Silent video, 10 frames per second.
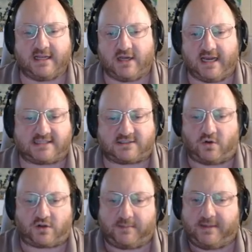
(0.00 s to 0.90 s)
it's
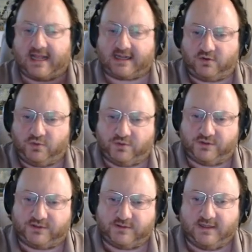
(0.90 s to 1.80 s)
not going to be that
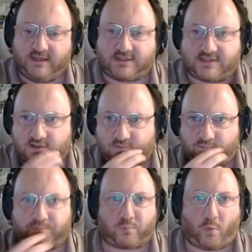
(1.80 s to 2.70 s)
good. It's
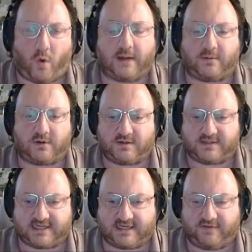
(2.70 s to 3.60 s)
quite
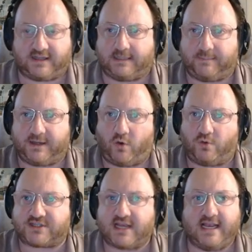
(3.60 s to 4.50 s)
significantly
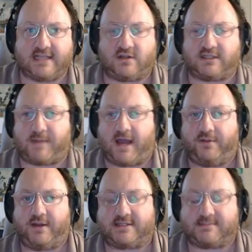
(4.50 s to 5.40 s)
because it's got this power
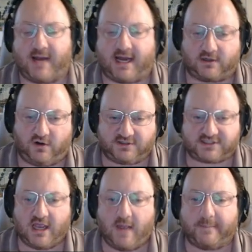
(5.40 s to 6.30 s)
than its mana cost.
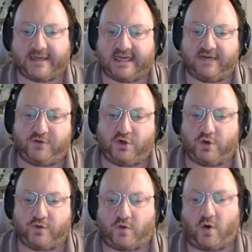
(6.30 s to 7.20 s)
But if
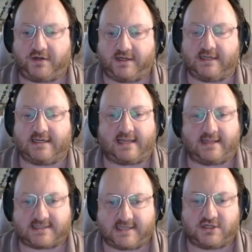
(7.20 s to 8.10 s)
you've got it in a deck
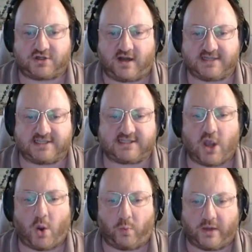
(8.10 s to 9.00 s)
that synergizes
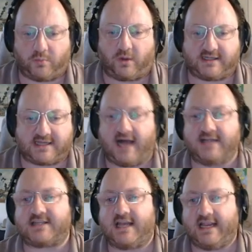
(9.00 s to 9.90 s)
with what it
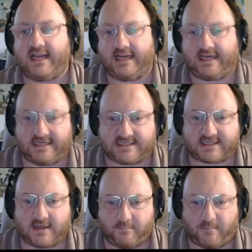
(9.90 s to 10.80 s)
does, it
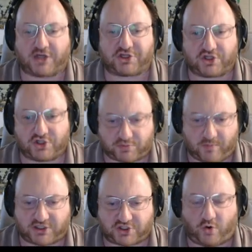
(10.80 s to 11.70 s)
is much
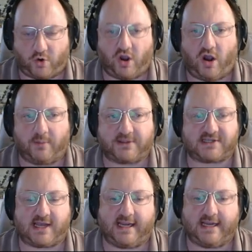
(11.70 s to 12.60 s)
stronger, I would
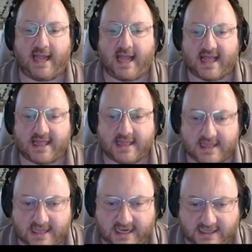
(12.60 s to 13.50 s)
say.
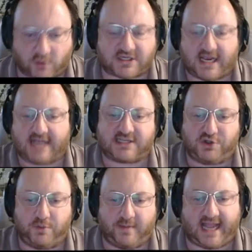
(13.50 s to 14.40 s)
It also has this
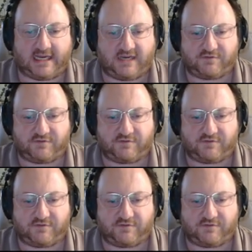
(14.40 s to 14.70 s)
new mechanic of